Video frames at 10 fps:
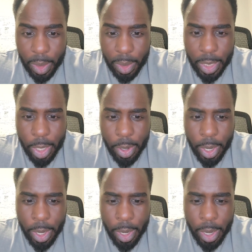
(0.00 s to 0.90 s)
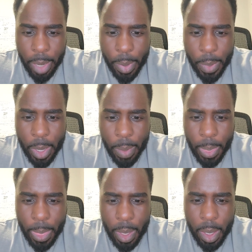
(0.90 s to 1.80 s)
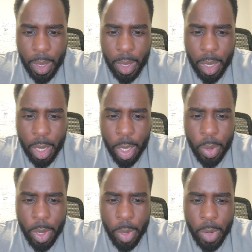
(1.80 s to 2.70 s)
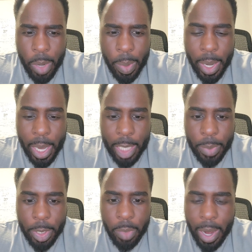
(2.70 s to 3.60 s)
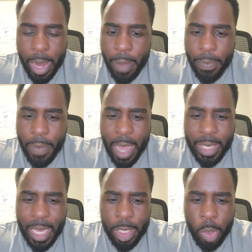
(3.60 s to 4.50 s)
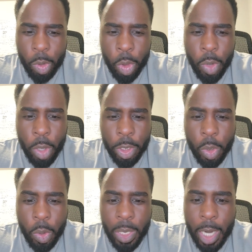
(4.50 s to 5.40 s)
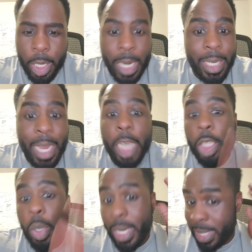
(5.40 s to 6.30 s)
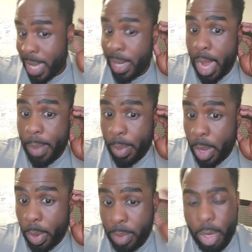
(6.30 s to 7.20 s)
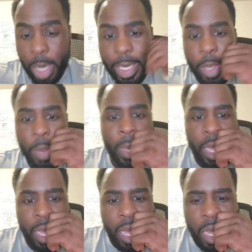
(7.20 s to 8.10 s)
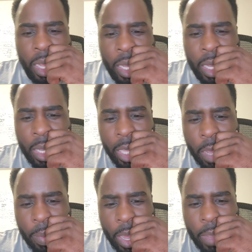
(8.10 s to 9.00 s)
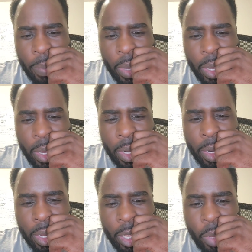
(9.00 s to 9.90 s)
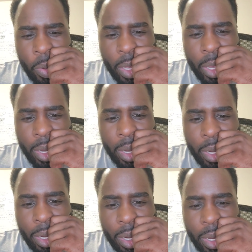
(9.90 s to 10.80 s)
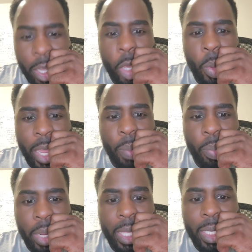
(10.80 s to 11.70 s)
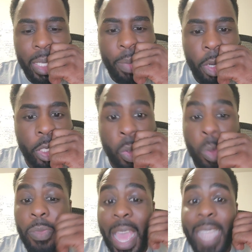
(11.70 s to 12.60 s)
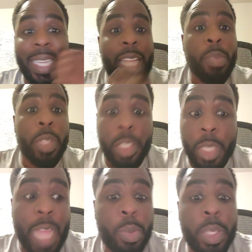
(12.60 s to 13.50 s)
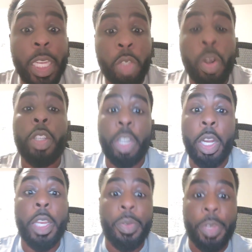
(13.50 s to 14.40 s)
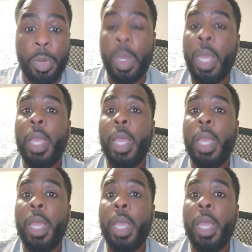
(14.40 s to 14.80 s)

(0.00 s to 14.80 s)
Senior year. Yep. You can do it. I'm in my last semester right now. Facts. That's so true. Nursing school is not. It is not a joke. It is not a game to play with. I'm trying to tell you. Yep. Amen. You can. You eat, breathe, sleep. Nursing school. Facts. And that's what the instructors are going to do too.